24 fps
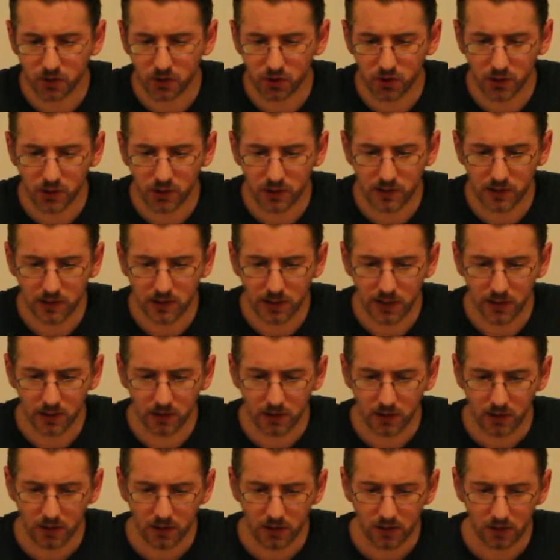sheets that
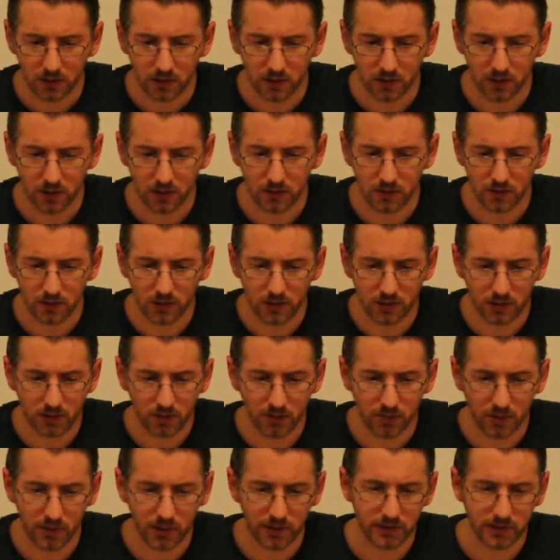you need to
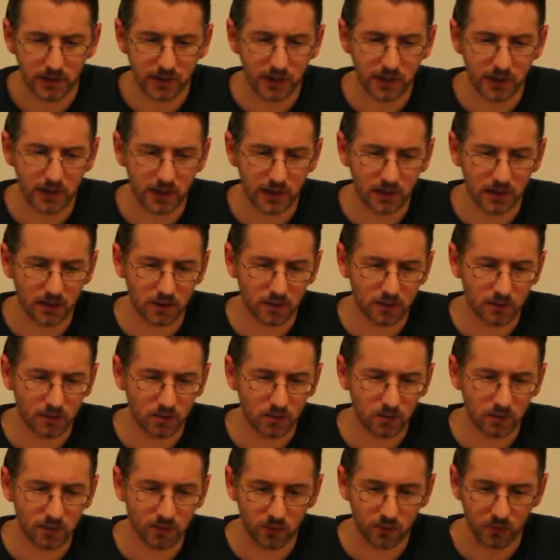buy a dedicated
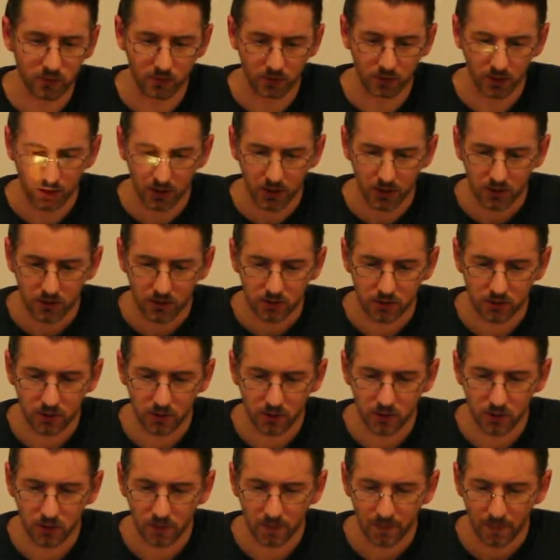tool for.
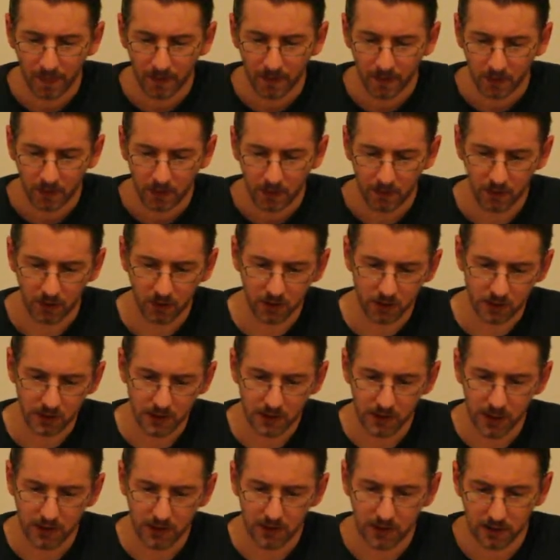So I'm going to
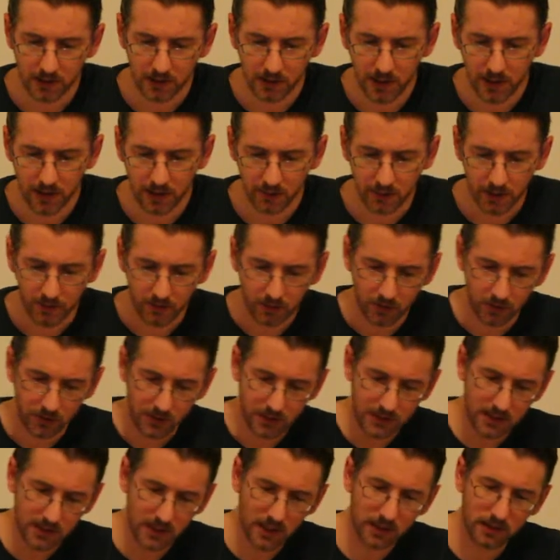sand it down, I'm going to
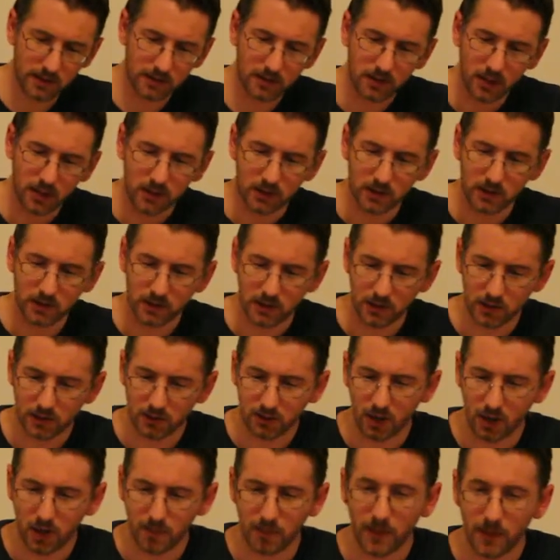sand the
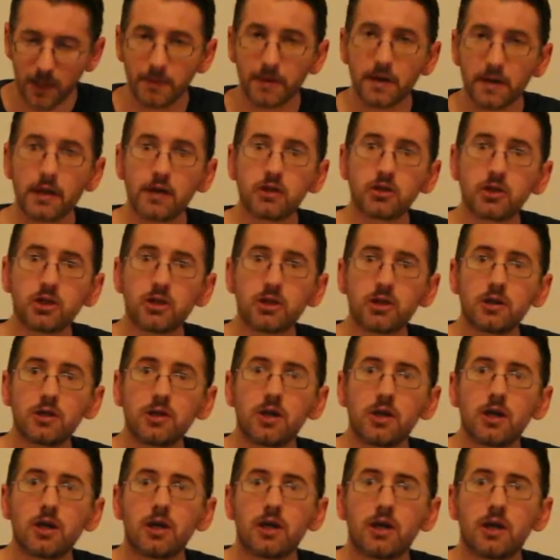top
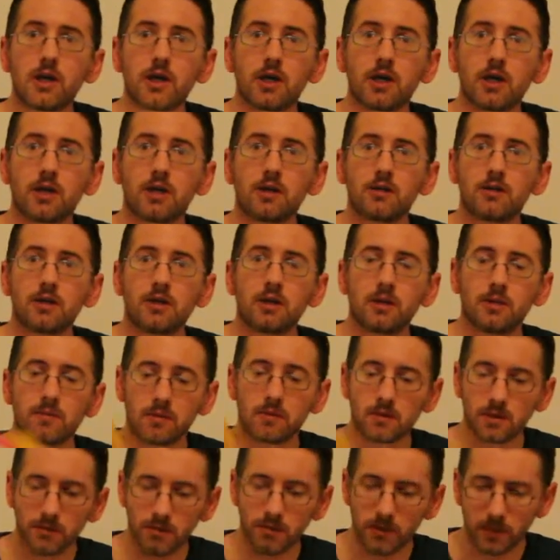lamination, and I'm
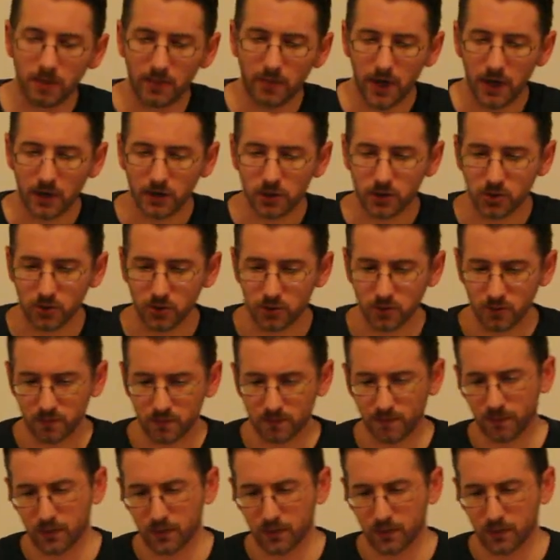going to be back soon.